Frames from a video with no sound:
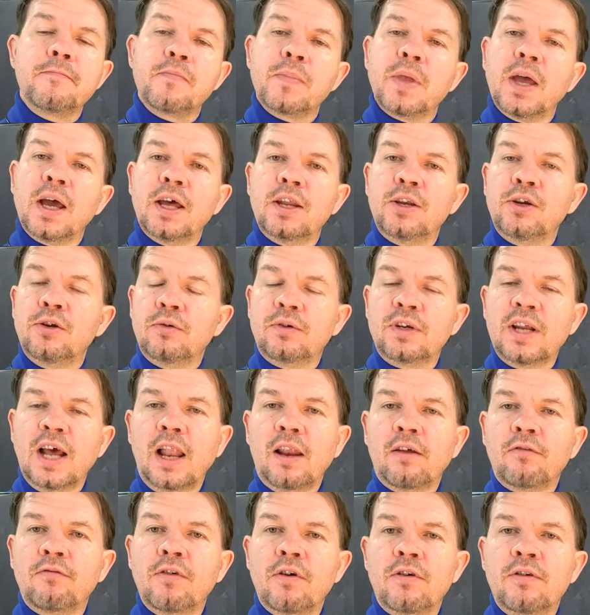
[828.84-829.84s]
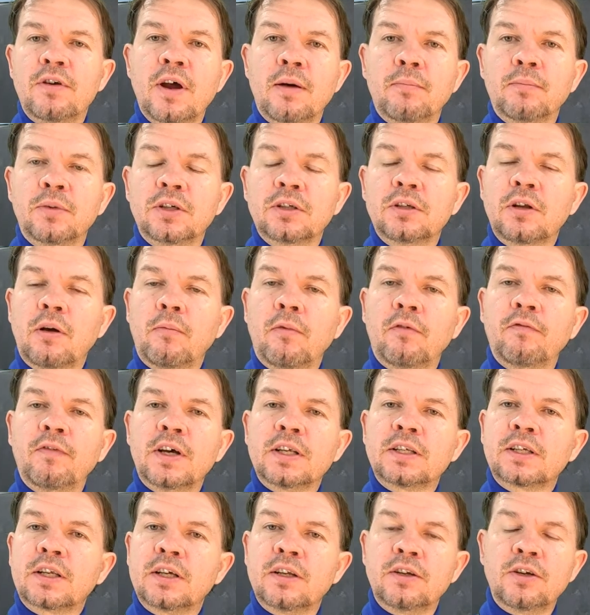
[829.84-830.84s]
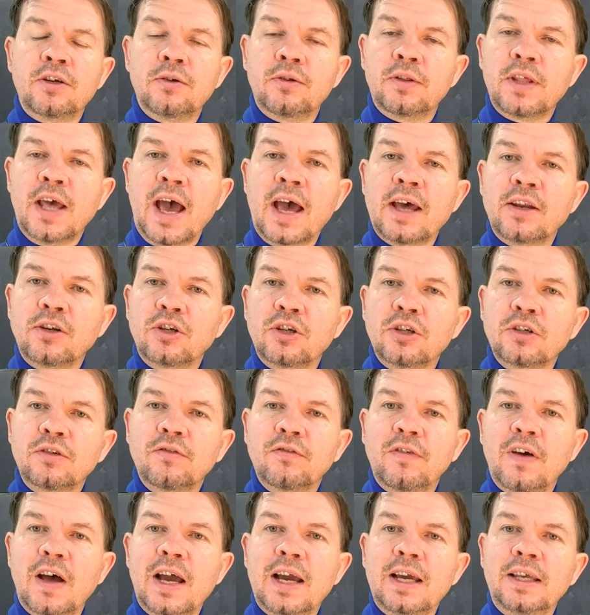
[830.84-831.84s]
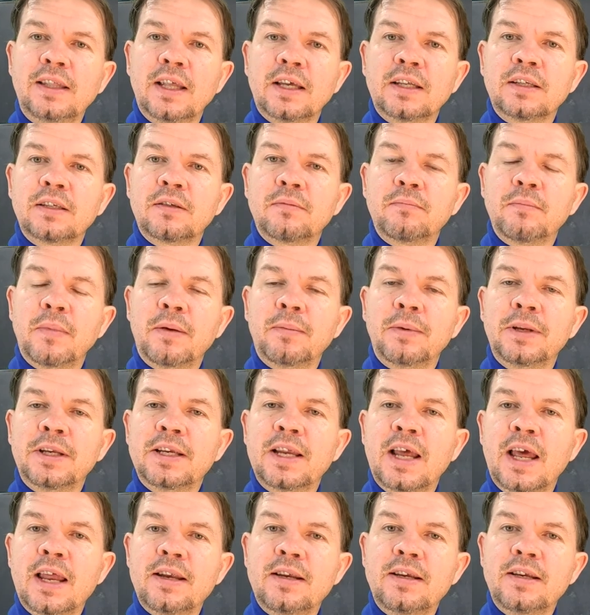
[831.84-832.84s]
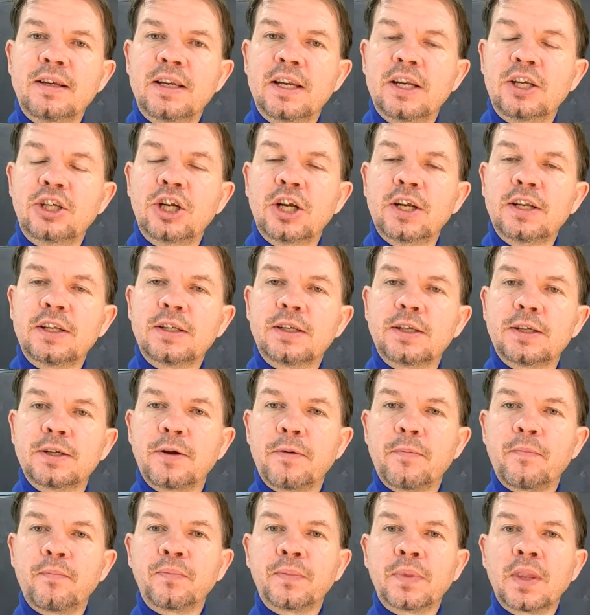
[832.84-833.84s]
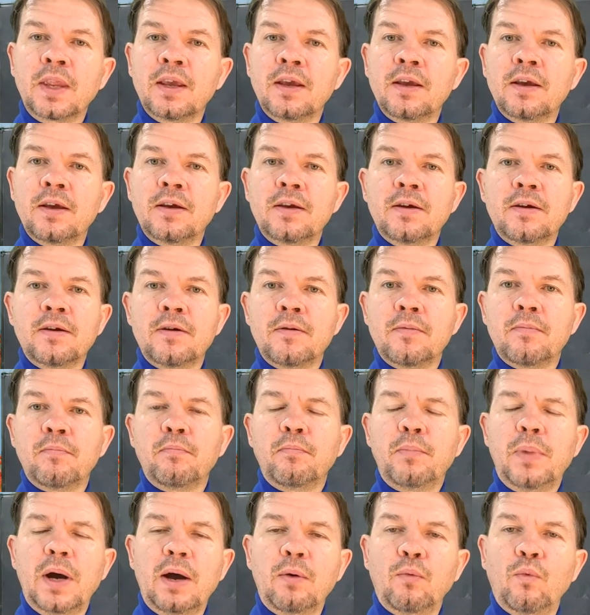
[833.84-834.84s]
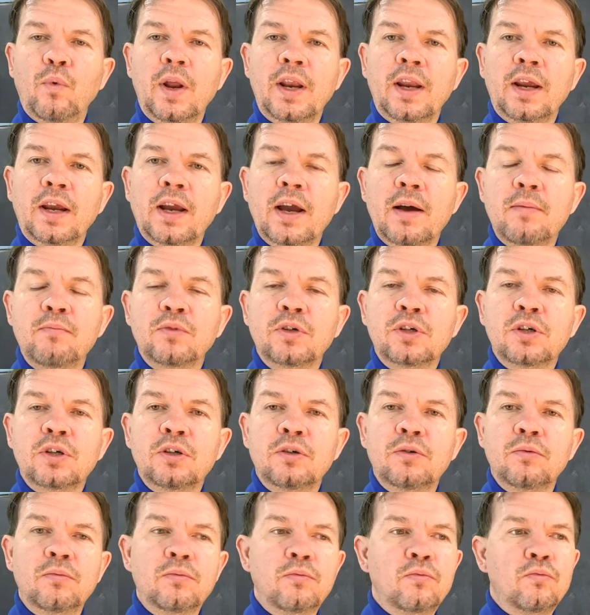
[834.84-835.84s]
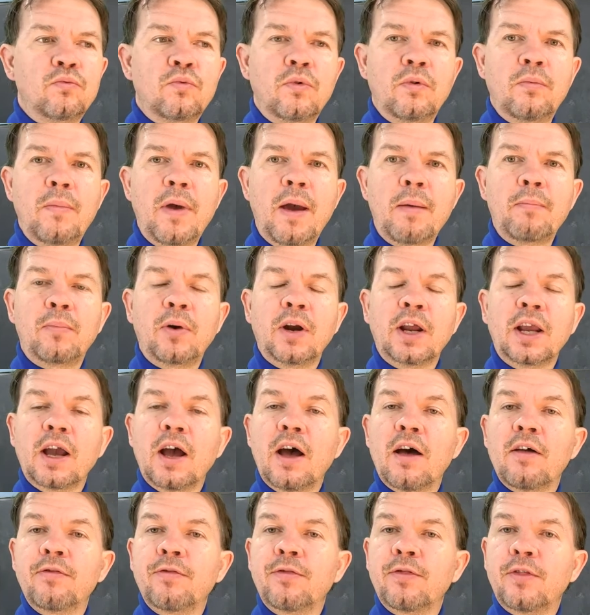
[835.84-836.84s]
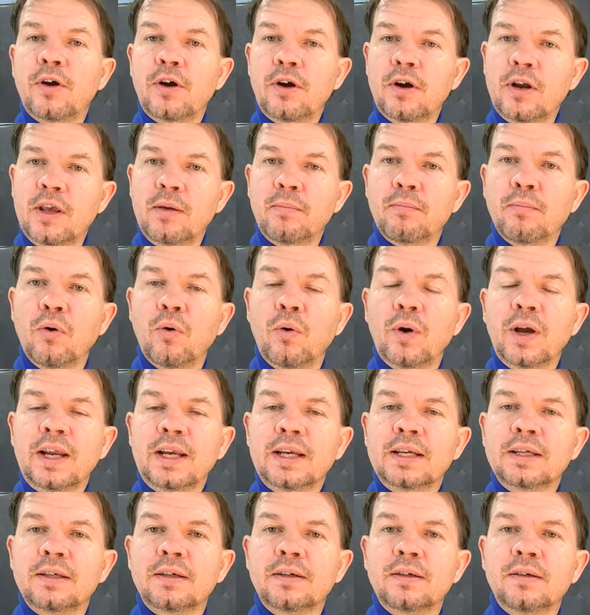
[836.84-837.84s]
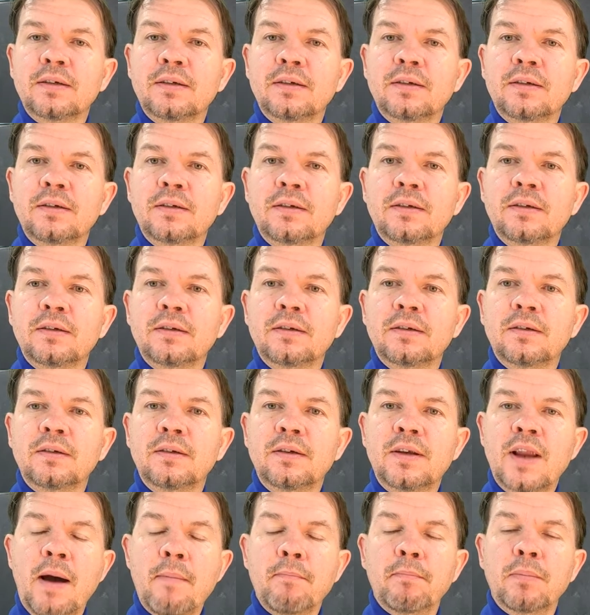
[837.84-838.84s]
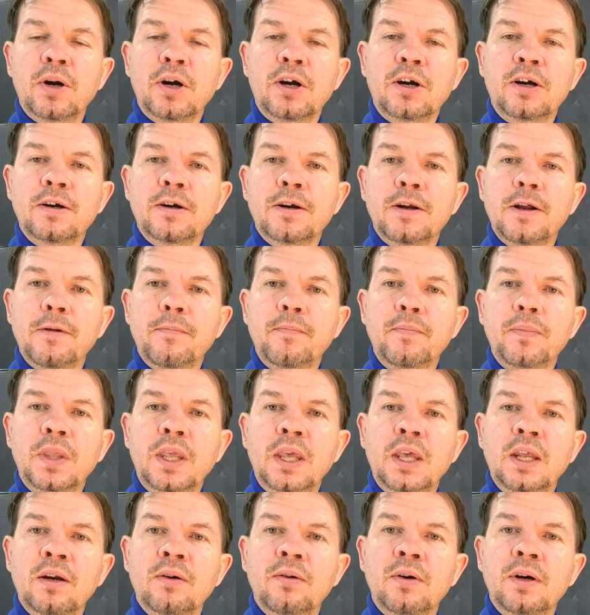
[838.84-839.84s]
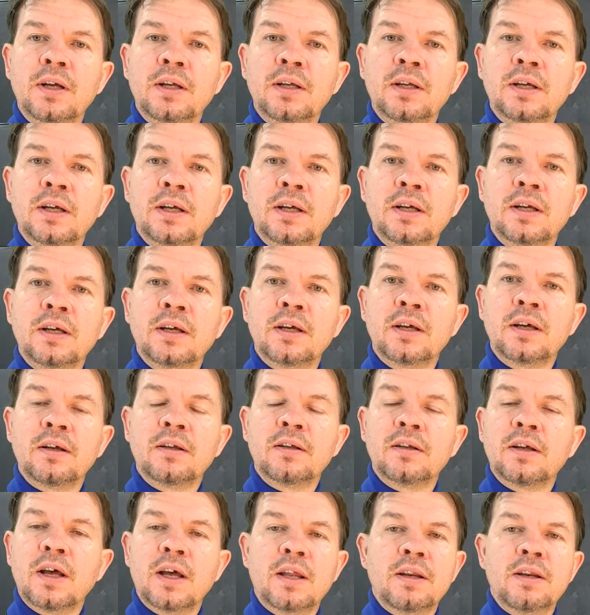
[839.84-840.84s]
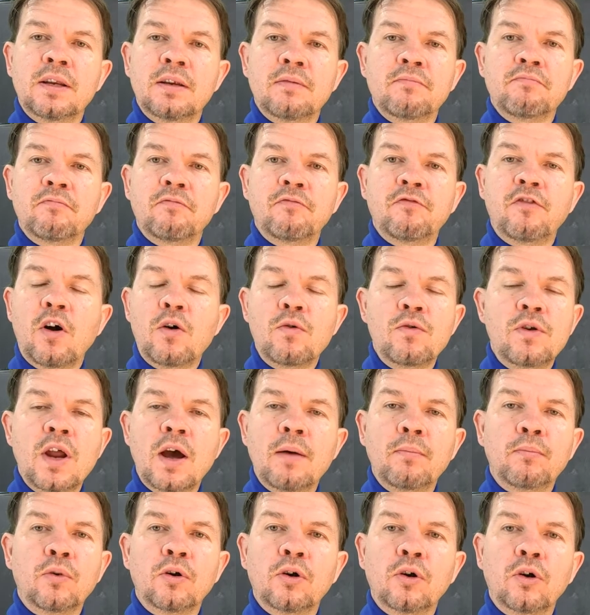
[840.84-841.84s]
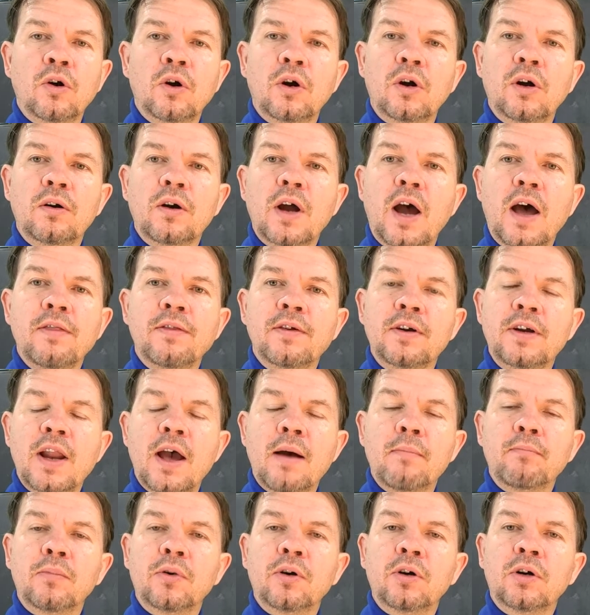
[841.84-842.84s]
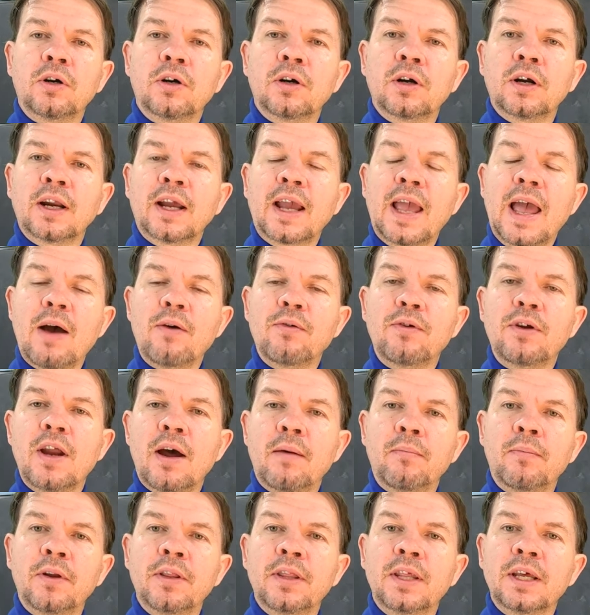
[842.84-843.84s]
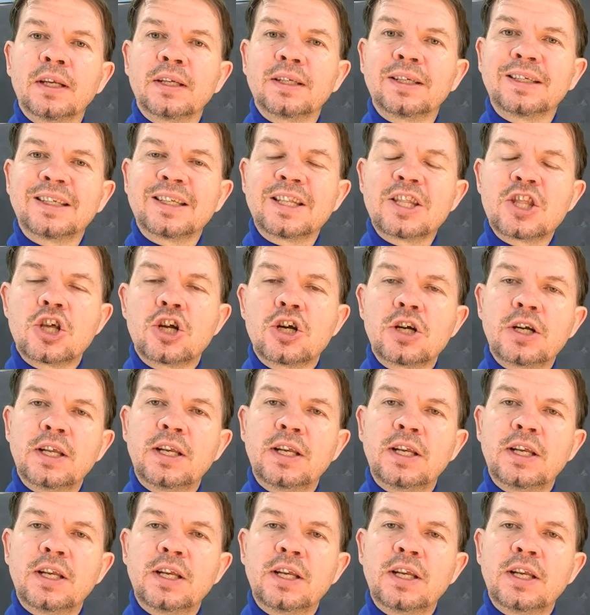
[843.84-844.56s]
a new telephone number. Some of us can do that just fine. That's maybe 10 digits. But when it comes to remembering a 30-point number, a phone number or other number or account number that's 30